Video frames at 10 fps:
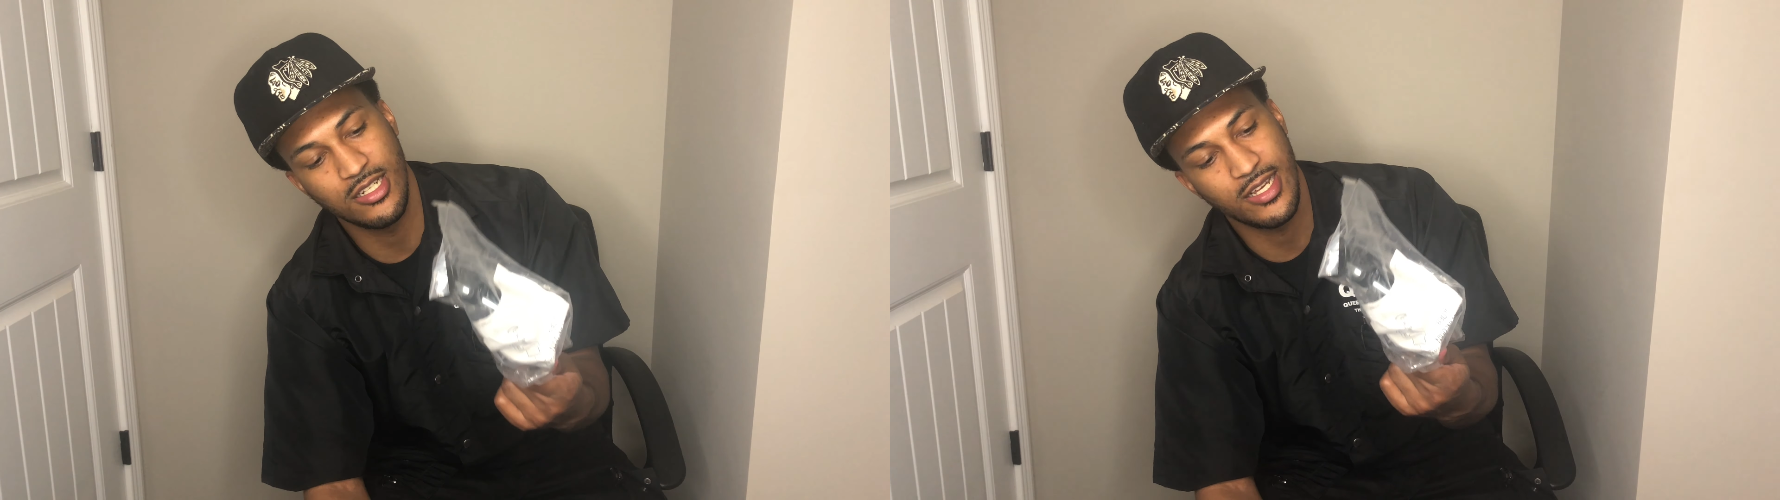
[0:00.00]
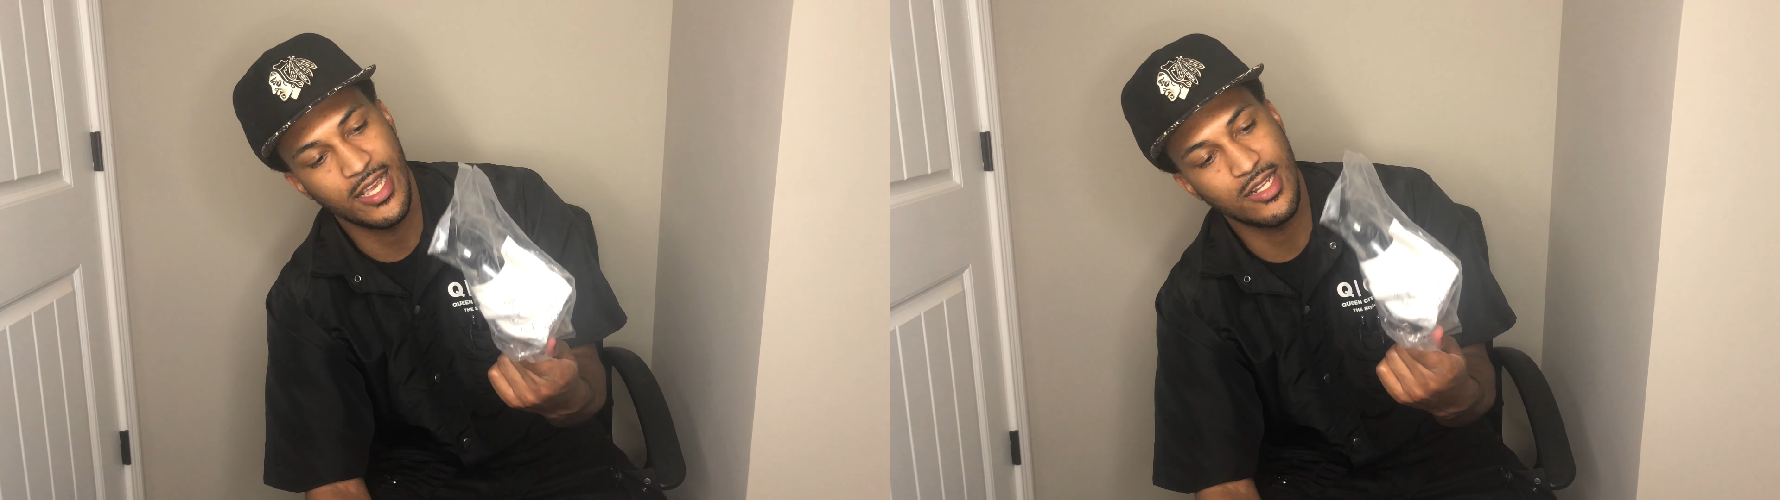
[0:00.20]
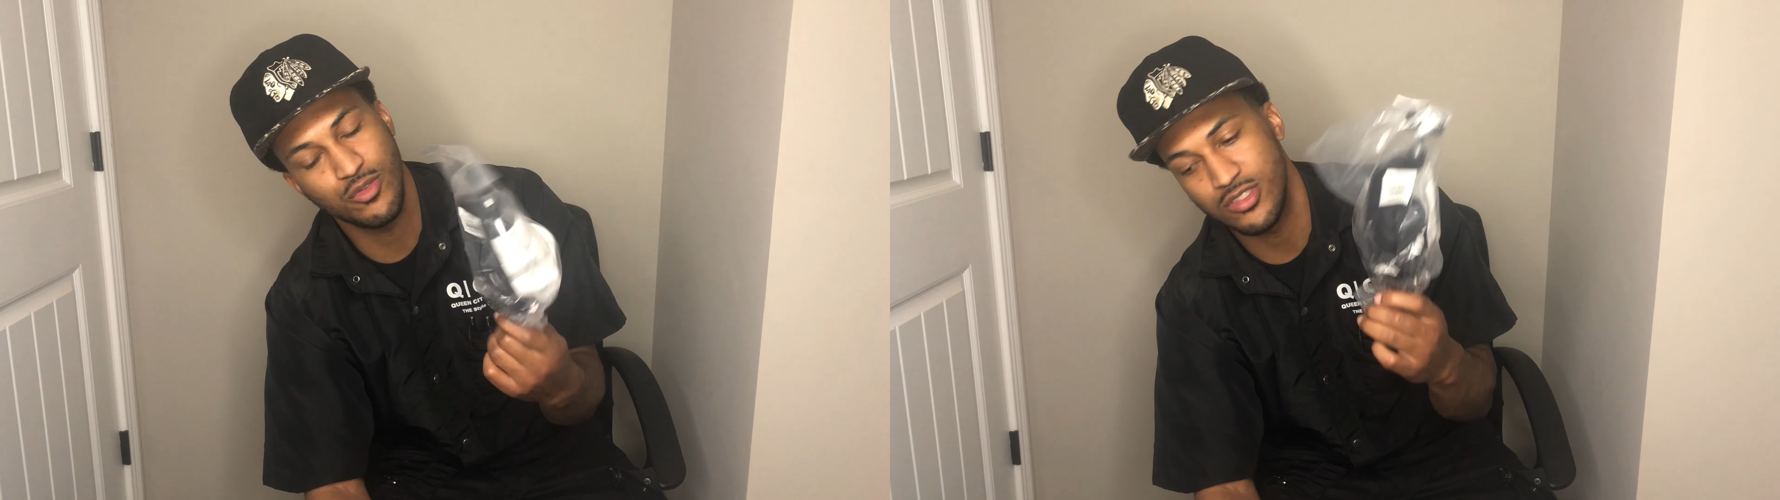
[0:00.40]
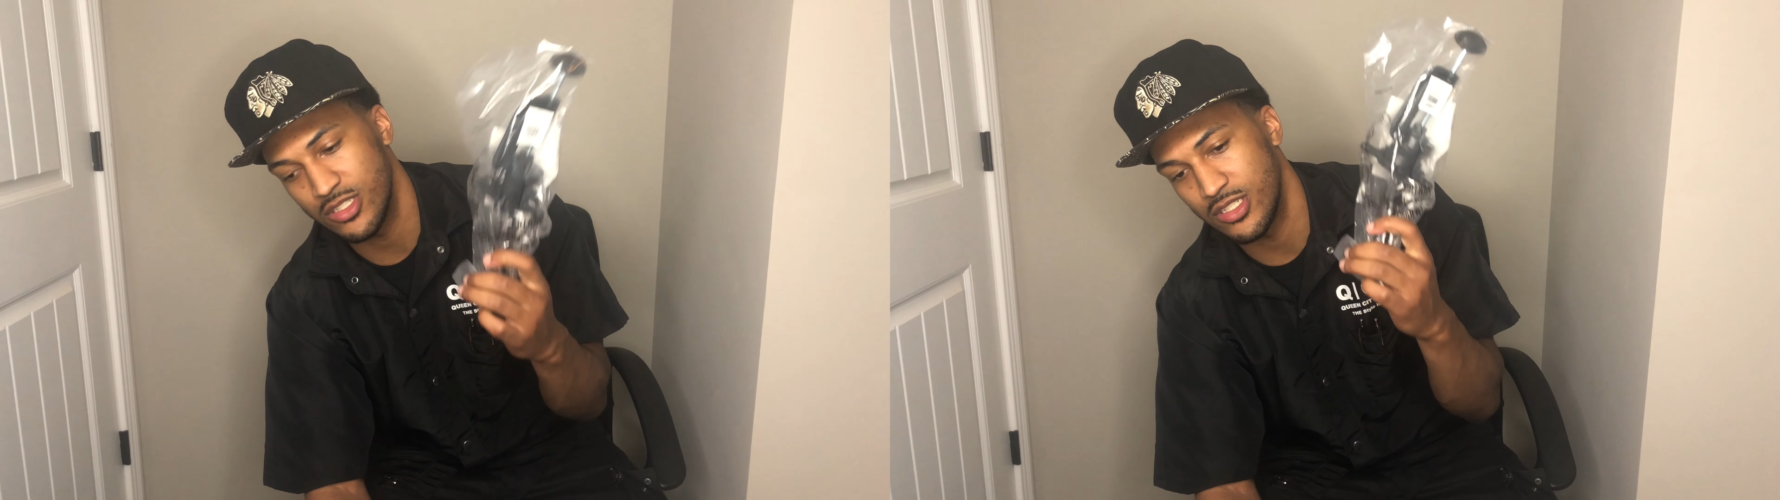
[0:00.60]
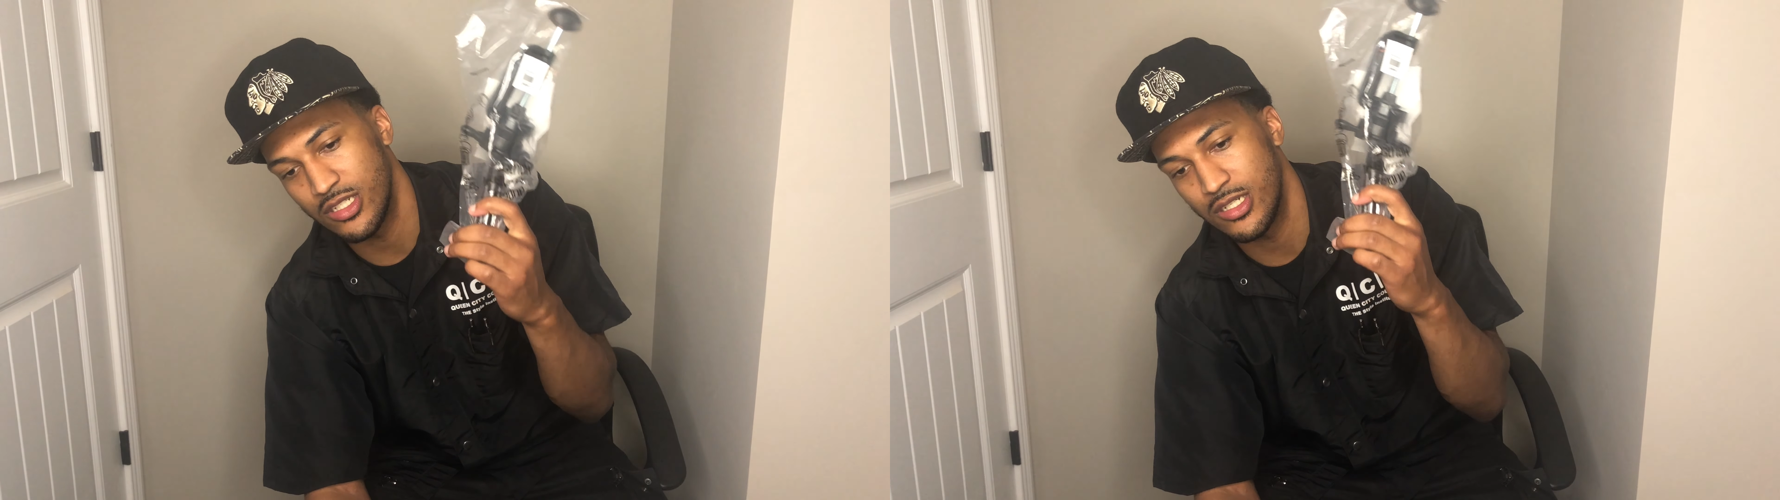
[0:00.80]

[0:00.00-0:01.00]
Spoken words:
handle to the